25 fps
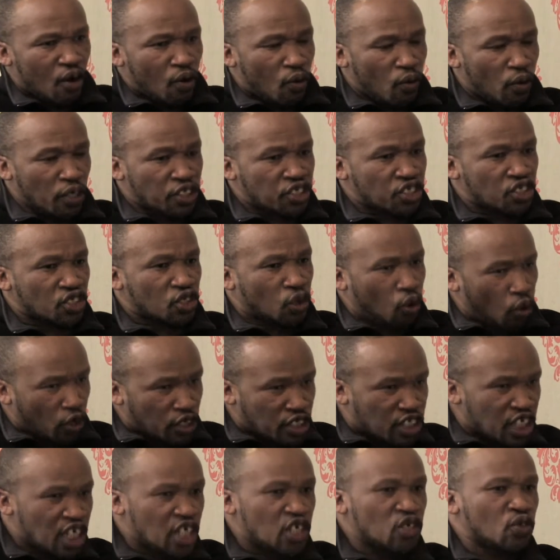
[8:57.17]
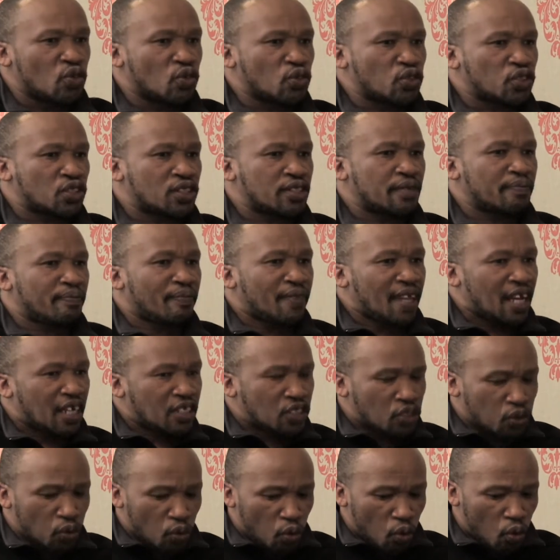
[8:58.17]
which continues
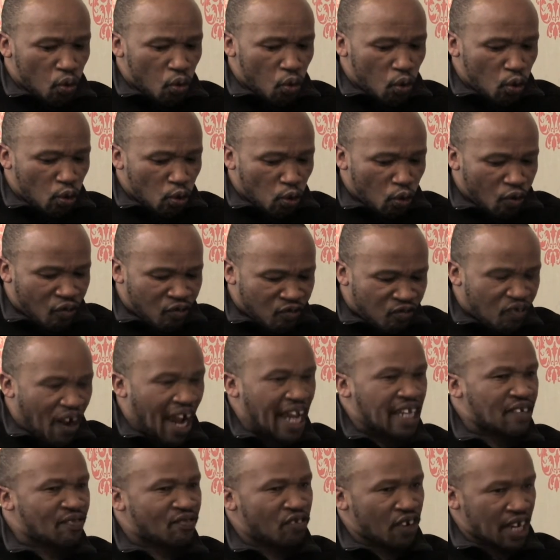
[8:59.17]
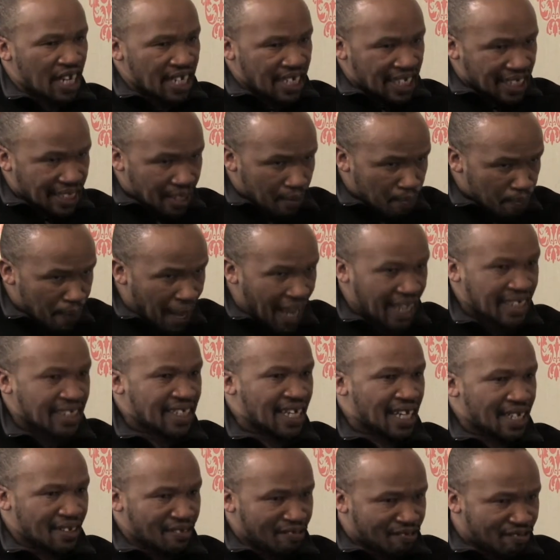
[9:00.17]
to fight for an
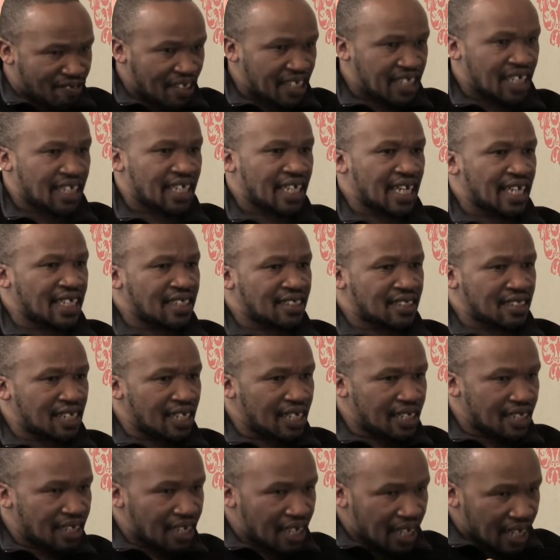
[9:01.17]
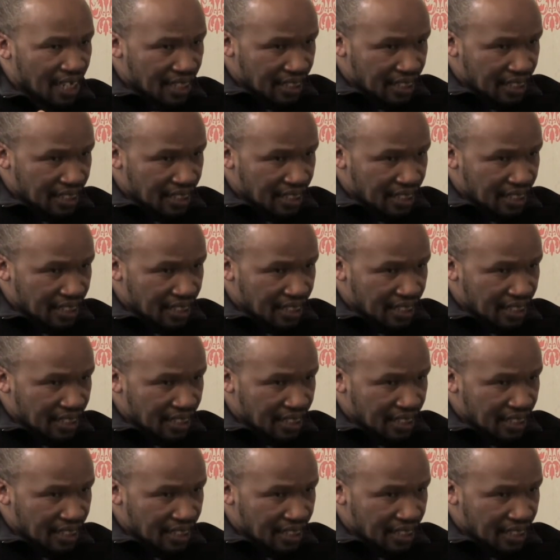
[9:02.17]
independent federation